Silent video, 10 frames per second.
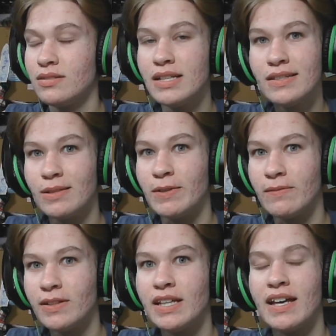it's going to be
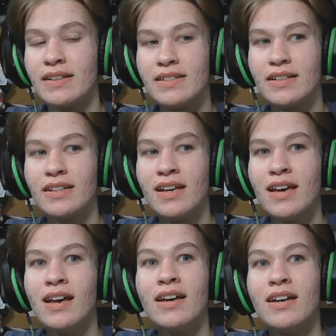really hectic.
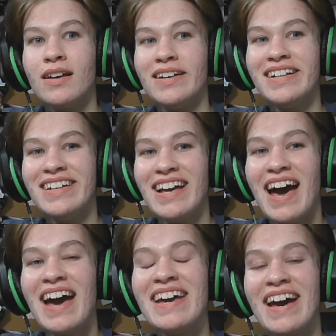
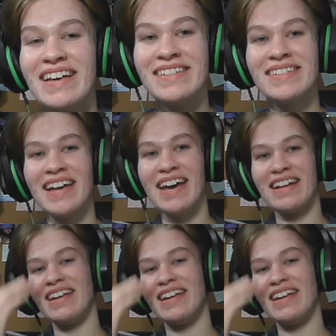I, I said